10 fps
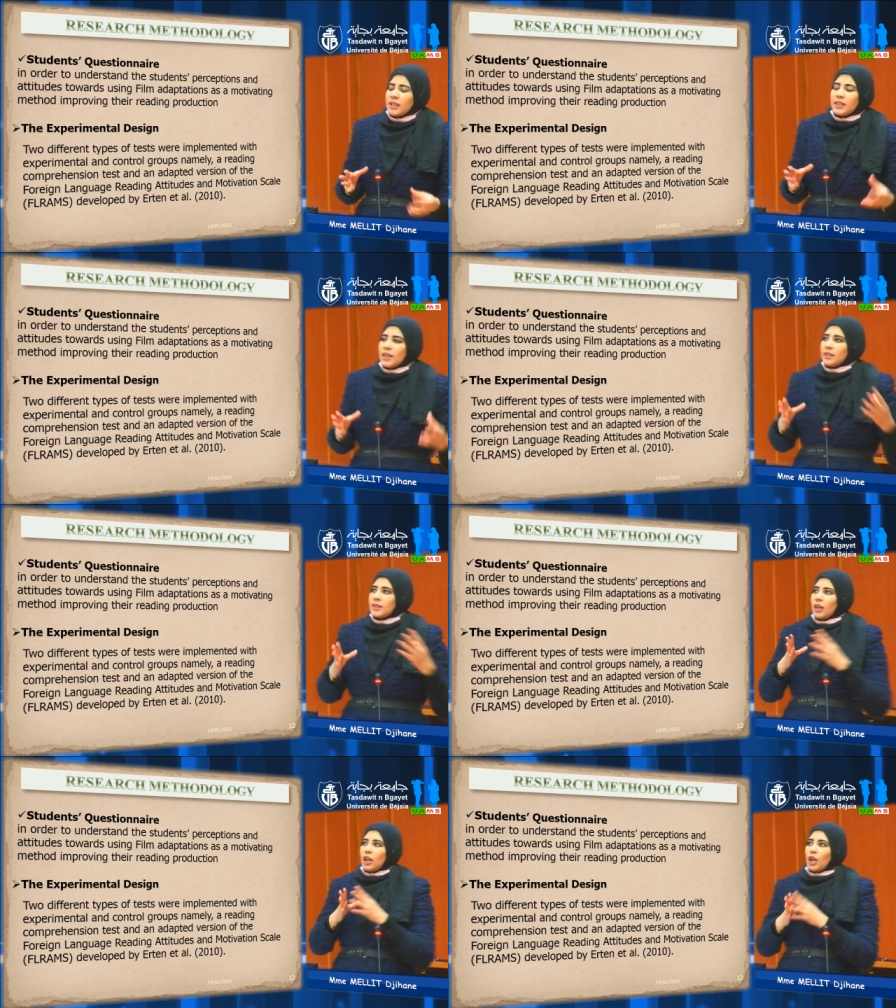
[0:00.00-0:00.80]
it
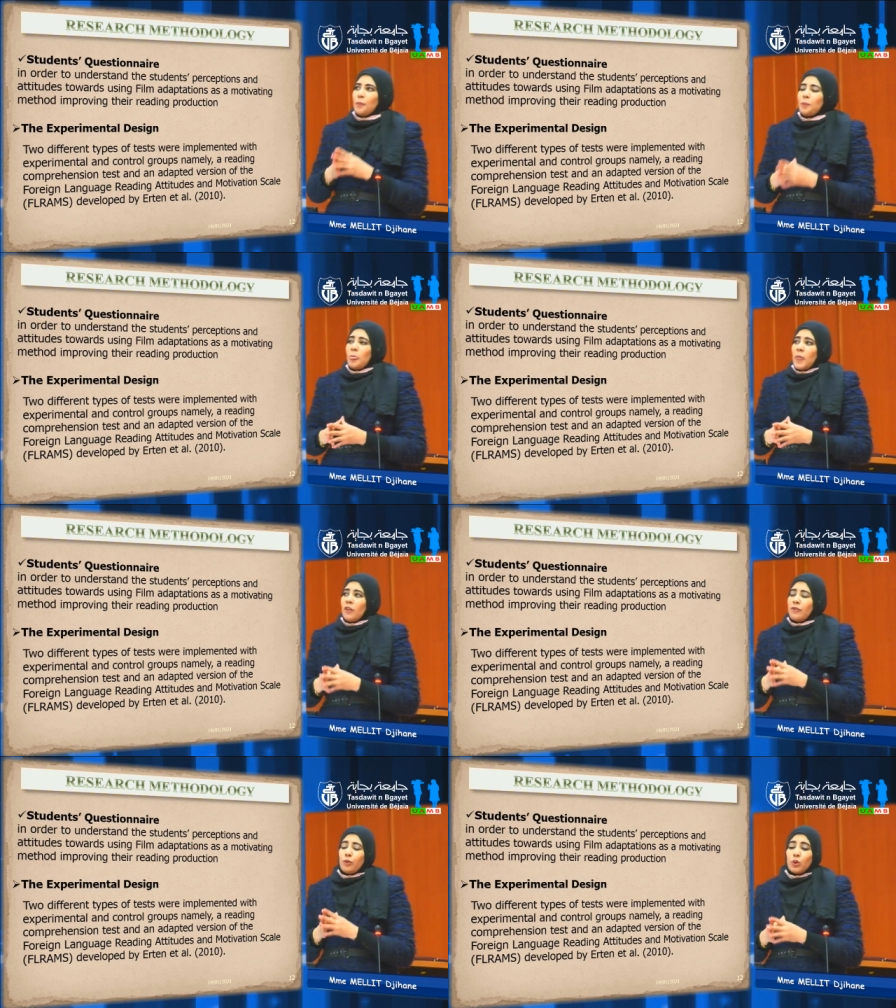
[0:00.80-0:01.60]
is a
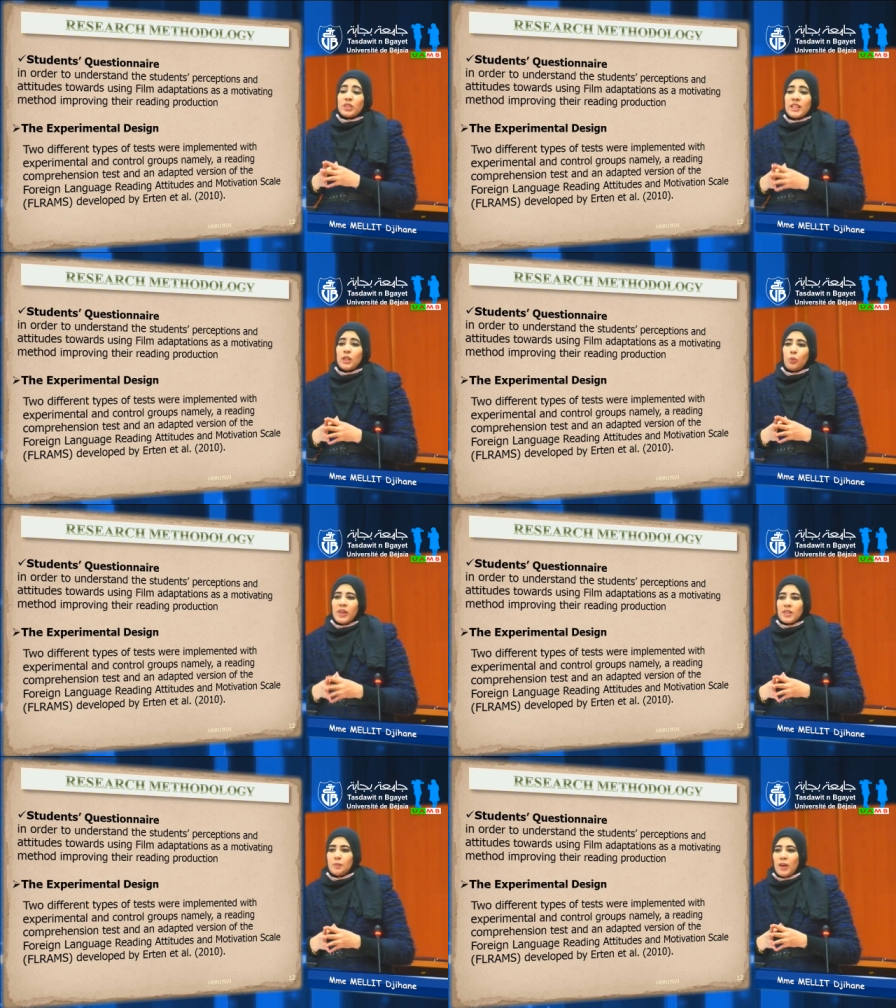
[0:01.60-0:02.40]
14
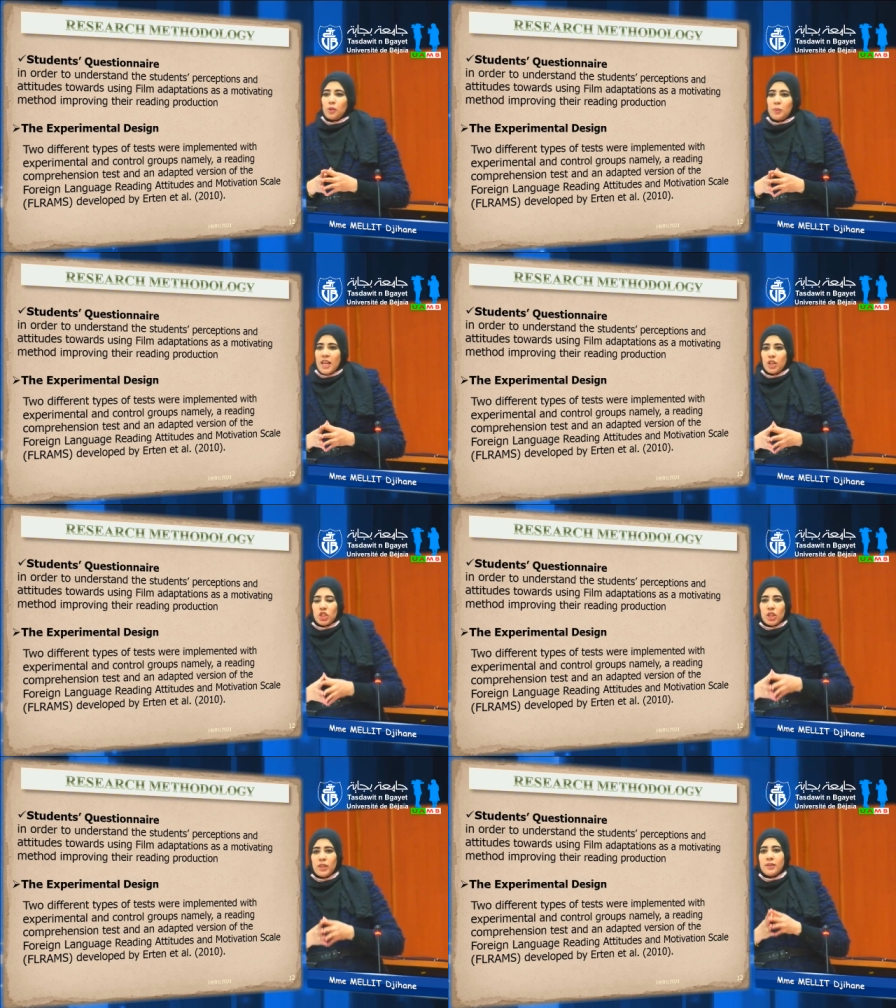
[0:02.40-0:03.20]
weeks
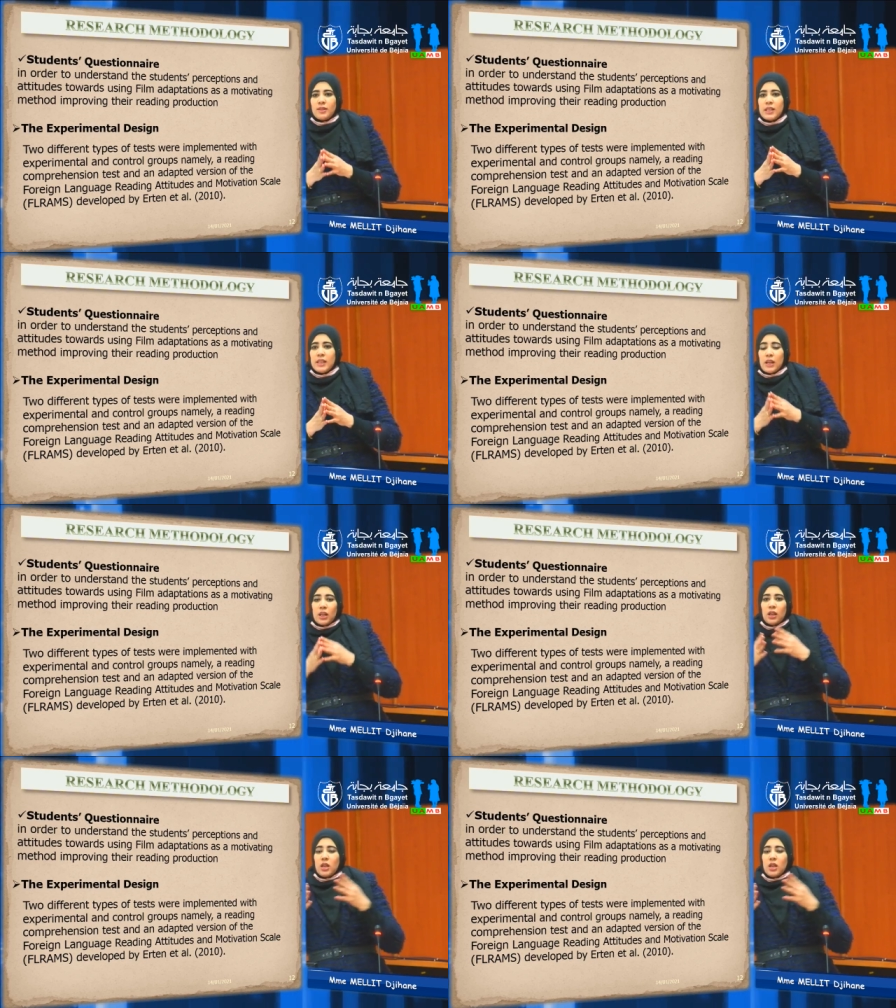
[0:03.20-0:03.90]
manipulation. The